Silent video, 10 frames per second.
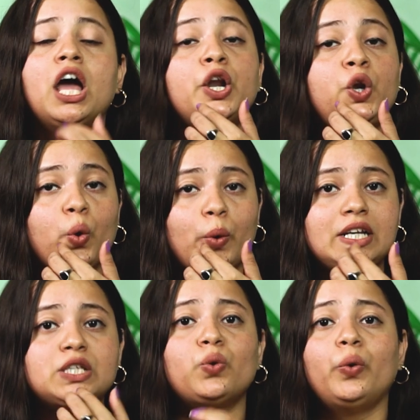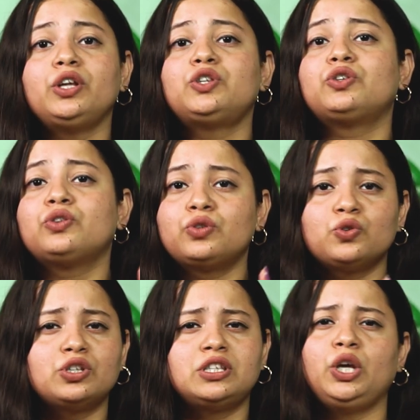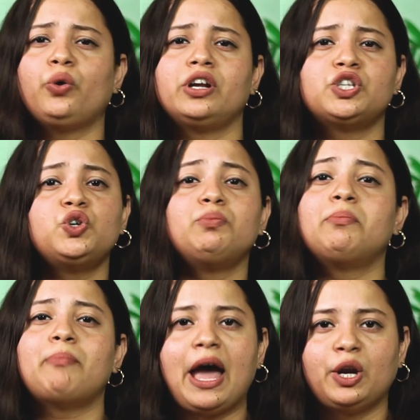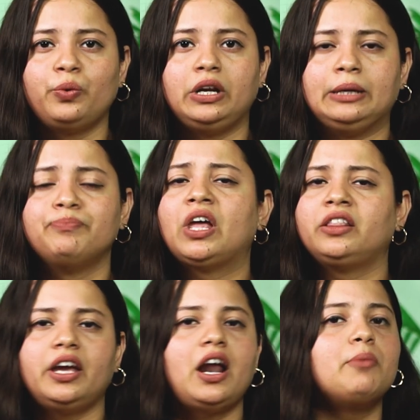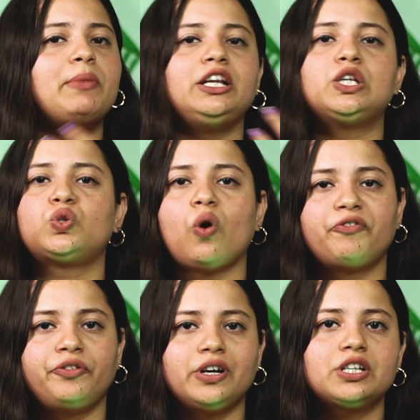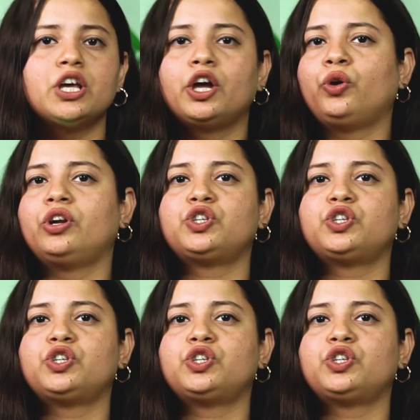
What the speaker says: No one is going to see your resume manually. There are many softwares. Your